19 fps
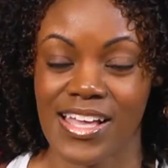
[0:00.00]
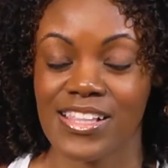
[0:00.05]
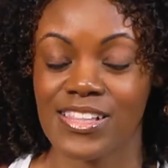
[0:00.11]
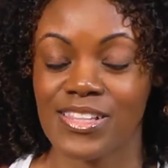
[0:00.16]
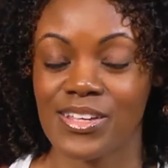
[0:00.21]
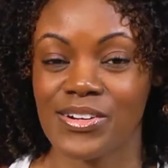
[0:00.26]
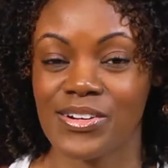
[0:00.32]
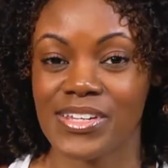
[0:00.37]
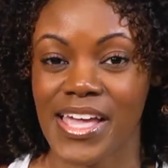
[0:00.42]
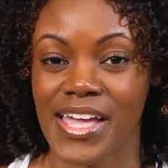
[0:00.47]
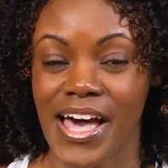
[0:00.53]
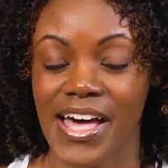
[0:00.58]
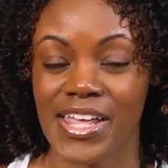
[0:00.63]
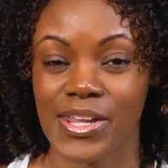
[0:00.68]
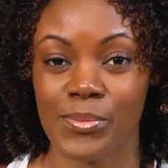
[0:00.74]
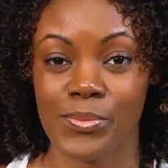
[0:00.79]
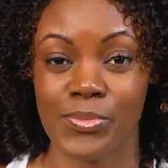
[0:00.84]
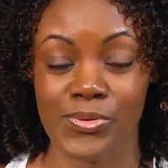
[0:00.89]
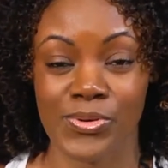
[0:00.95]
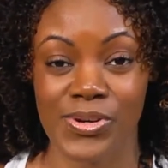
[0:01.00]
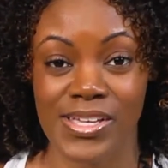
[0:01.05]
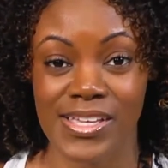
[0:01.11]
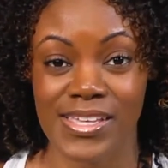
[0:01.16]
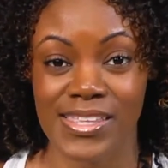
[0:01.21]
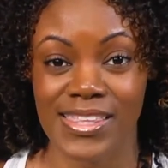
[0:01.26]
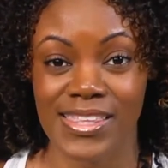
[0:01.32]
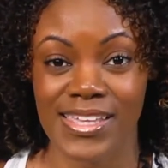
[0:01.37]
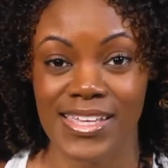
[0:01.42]
Learning how to
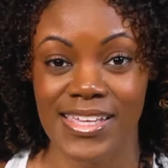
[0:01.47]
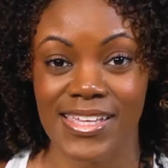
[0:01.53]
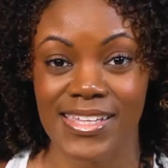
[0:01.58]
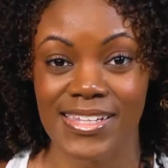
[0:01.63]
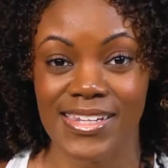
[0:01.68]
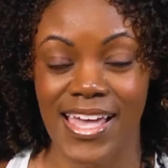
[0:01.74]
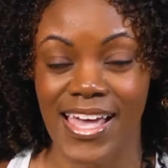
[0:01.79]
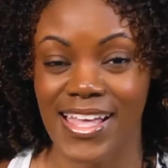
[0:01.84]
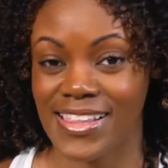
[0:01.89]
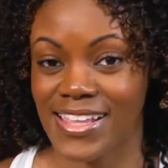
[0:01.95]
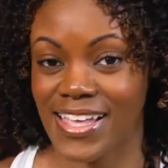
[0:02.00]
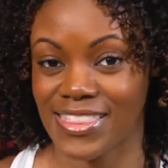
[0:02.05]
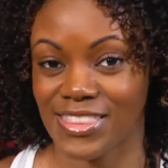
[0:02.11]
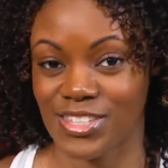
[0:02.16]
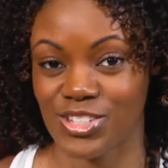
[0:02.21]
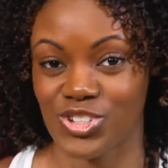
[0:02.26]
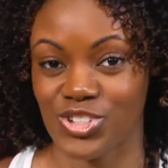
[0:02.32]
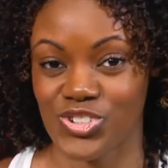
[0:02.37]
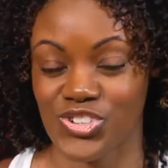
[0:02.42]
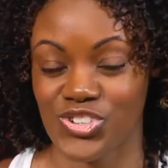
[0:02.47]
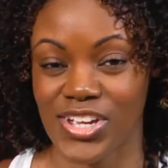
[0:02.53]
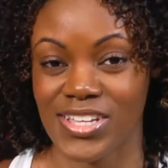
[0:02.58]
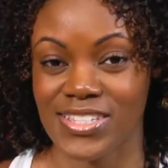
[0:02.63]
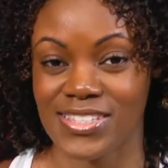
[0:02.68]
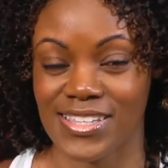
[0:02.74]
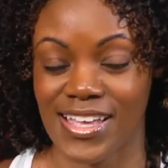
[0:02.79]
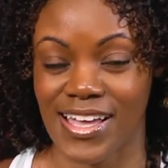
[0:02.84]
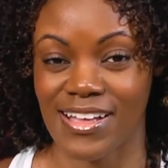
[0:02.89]
breathe in and let the
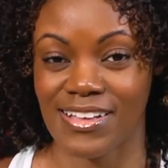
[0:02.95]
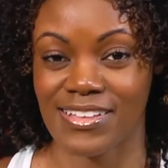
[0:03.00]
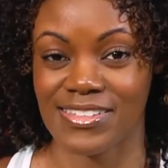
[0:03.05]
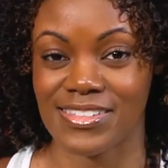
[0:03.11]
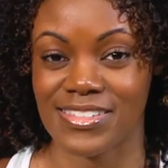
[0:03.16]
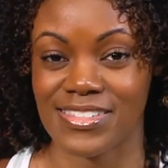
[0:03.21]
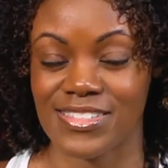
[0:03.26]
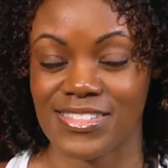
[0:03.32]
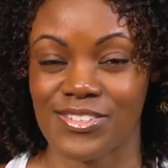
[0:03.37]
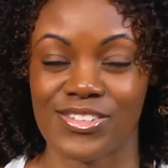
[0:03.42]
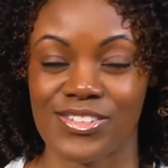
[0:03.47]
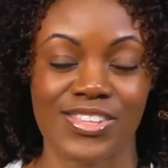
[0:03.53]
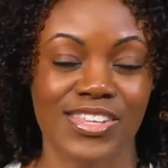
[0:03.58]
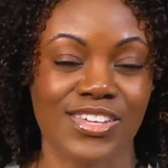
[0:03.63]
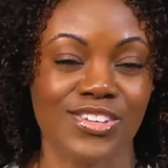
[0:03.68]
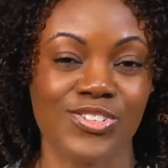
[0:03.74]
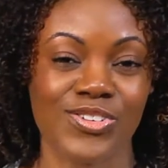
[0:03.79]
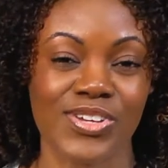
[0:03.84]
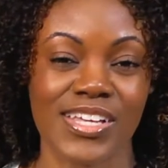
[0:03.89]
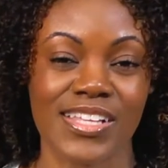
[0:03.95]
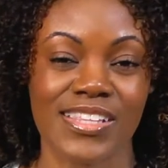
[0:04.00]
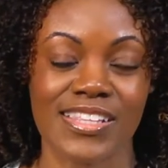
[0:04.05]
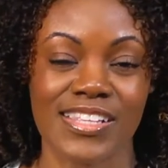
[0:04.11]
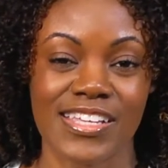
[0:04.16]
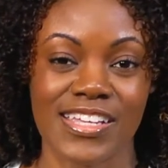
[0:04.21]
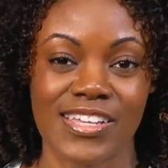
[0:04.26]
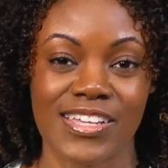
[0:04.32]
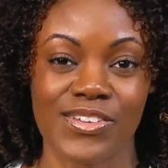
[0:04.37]
stress out so that you
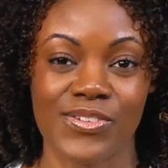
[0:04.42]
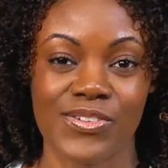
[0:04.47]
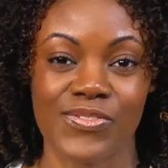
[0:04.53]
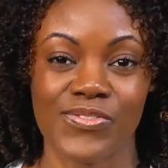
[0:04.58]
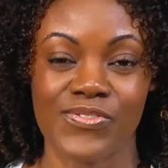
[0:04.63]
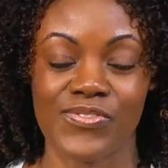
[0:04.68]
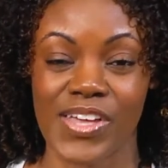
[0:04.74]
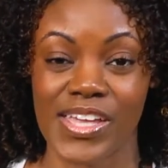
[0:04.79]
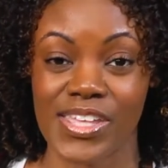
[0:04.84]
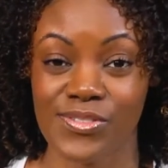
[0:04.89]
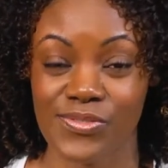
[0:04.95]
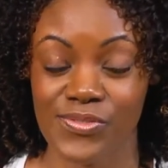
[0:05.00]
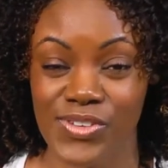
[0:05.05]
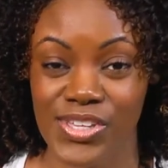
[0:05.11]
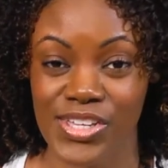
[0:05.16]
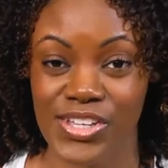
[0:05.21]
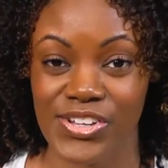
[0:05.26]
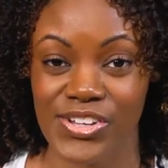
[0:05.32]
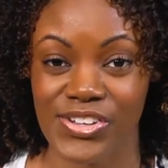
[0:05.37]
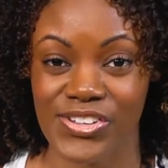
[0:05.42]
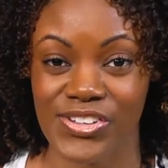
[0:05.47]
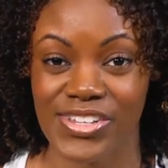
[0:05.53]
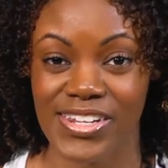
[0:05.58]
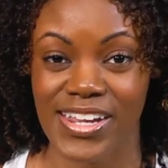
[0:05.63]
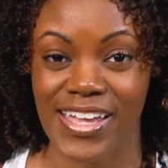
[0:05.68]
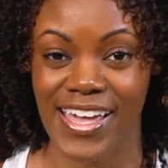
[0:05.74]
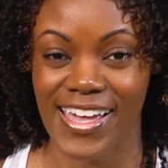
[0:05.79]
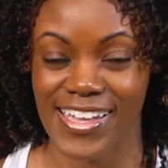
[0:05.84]
can live faith-filled
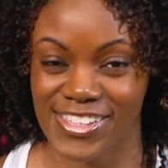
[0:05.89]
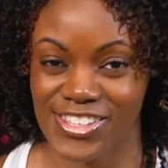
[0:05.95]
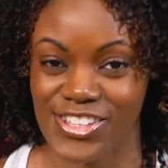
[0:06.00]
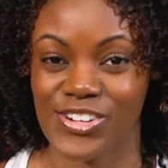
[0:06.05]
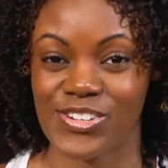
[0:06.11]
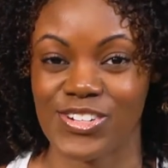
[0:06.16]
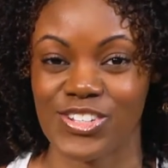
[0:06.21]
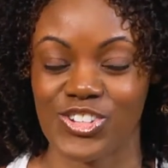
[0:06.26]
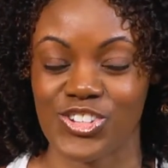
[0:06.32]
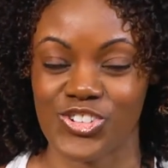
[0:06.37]
and yoga